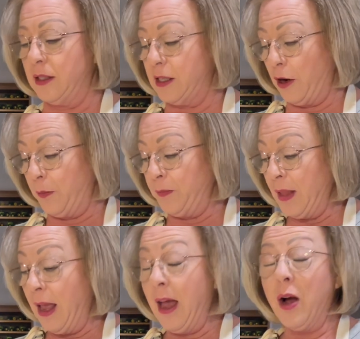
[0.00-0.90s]
So
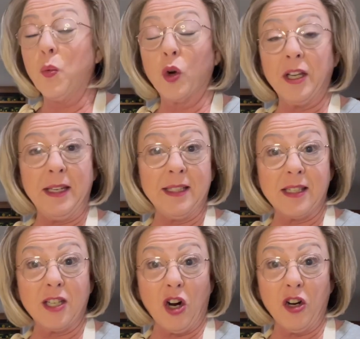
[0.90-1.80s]
we're going to get
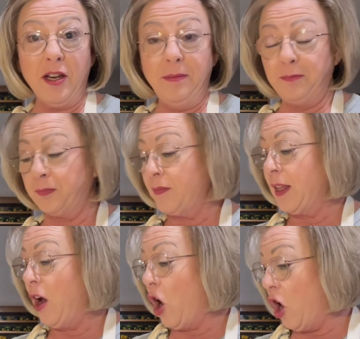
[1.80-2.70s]
started
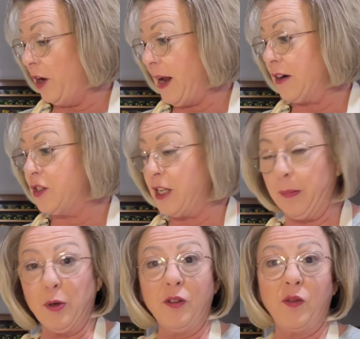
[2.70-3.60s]
on our
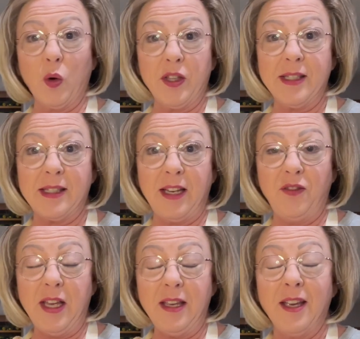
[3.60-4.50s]
supper for this
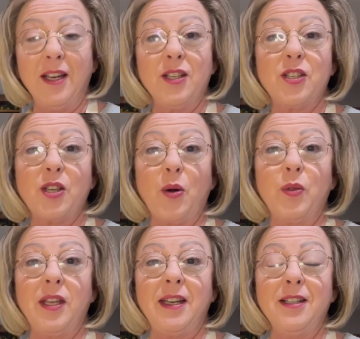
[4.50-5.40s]
evening so
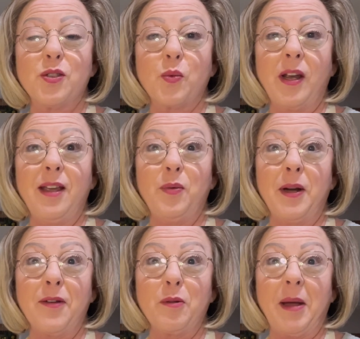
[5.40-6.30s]
that it's ready
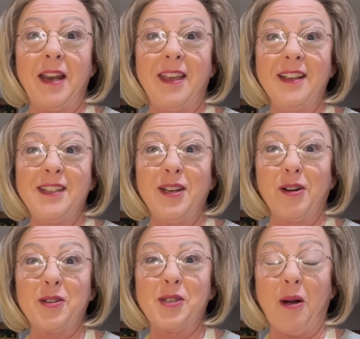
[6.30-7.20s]
when everybody gets
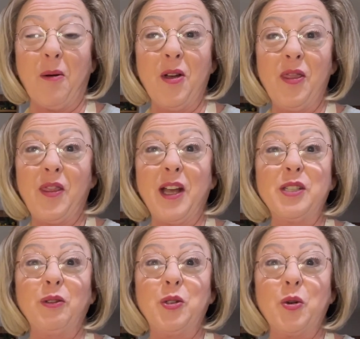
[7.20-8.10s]
here. So
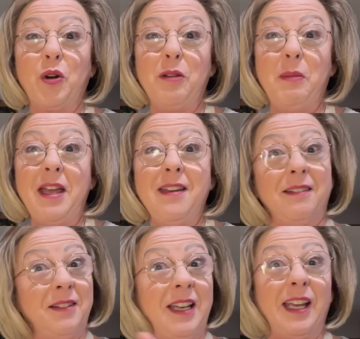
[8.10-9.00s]
thanks for joining me,
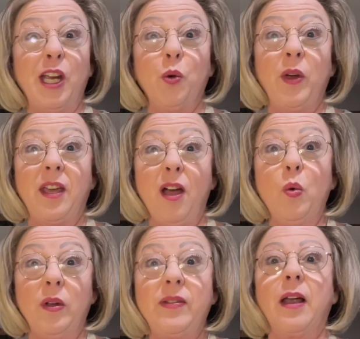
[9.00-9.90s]
and here we go.
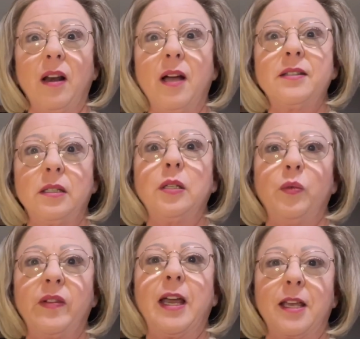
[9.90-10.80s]
We've got a lot to do.
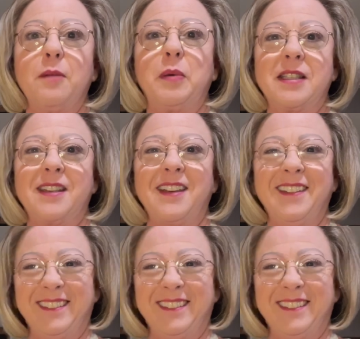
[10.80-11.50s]
We've got to get busy.